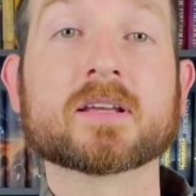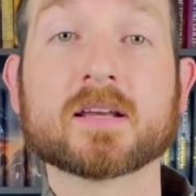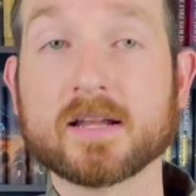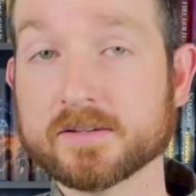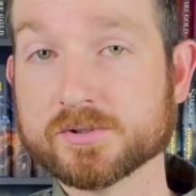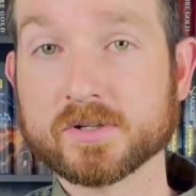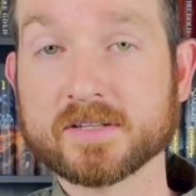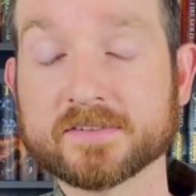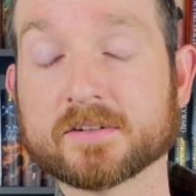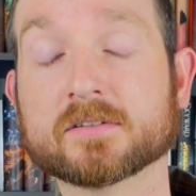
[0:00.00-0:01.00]
I enjoy
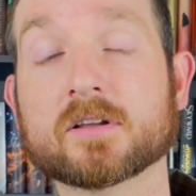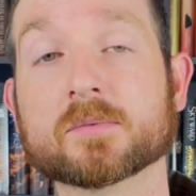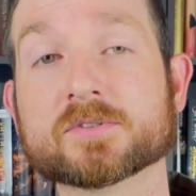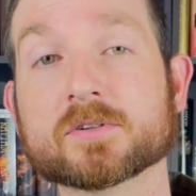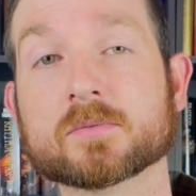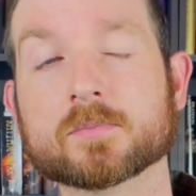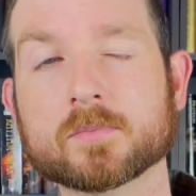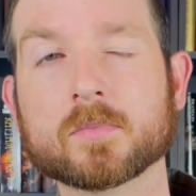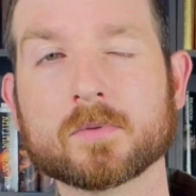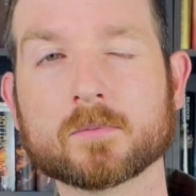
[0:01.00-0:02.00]
Consider the Lobster
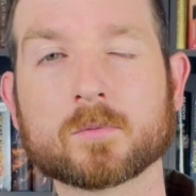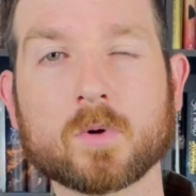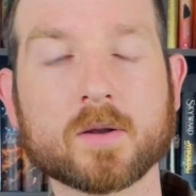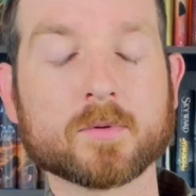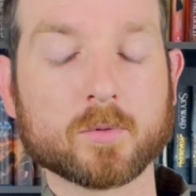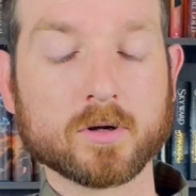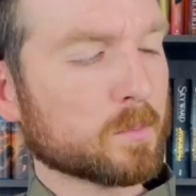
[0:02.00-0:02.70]
quite a bit more.